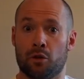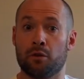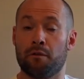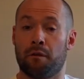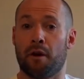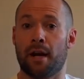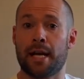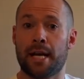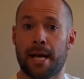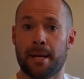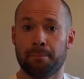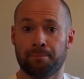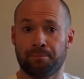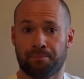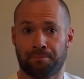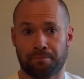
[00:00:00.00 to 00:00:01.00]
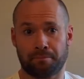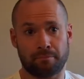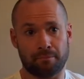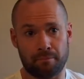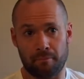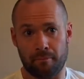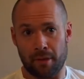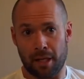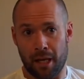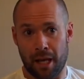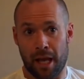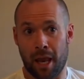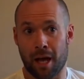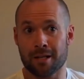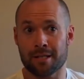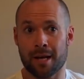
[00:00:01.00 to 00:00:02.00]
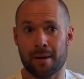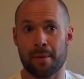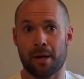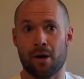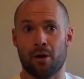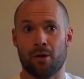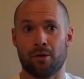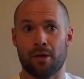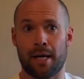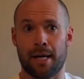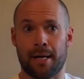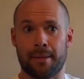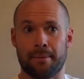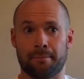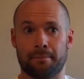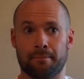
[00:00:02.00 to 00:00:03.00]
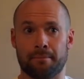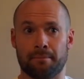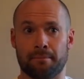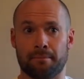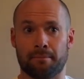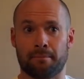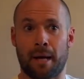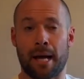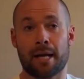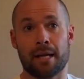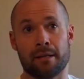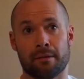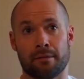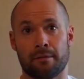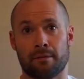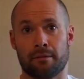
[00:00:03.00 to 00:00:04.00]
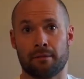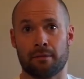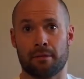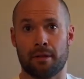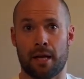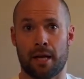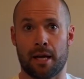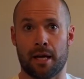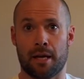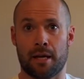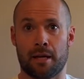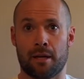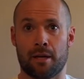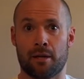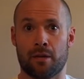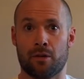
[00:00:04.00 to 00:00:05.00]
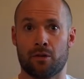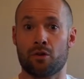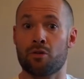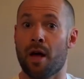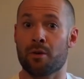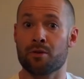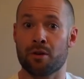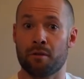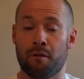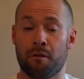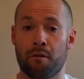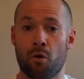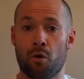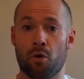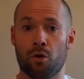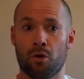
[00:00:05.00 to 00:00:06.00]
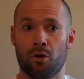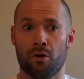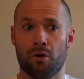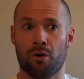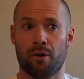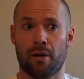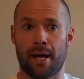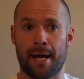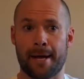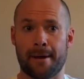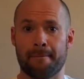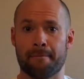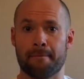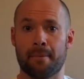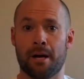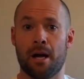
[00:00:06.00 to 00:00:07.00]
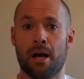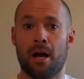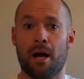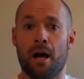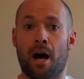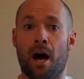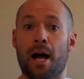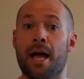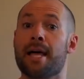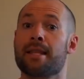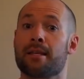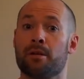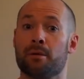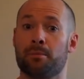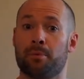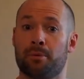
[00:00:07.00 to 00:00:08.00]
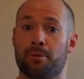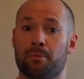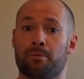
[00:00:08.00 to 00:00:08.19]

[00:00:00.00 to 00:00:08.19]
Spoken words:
Good Friday, a long time ago, back in 2004, I ended up